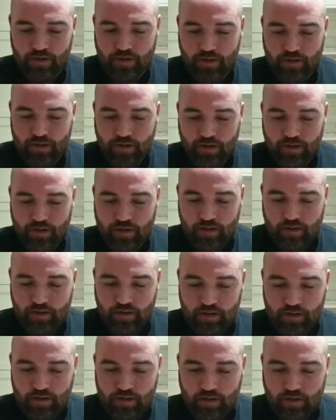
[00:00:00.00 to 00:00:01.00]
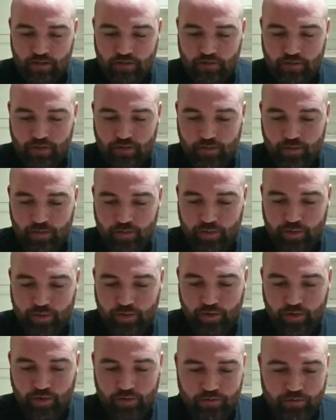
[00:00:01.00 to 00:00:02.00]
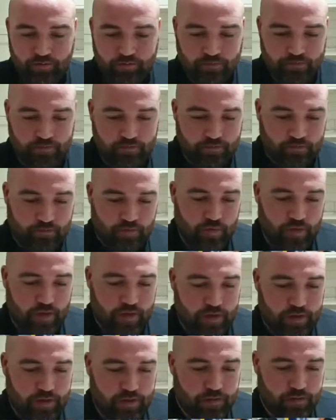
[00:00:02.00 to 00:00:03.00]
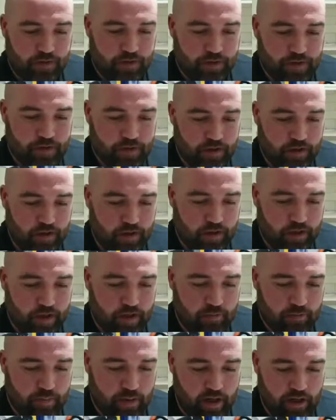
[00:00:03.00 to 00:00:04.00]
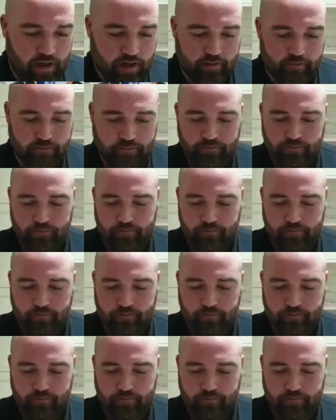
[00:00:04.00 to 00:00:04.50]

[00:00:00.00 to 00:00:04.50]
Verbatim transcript: I think we'll put this one as the lucky pack.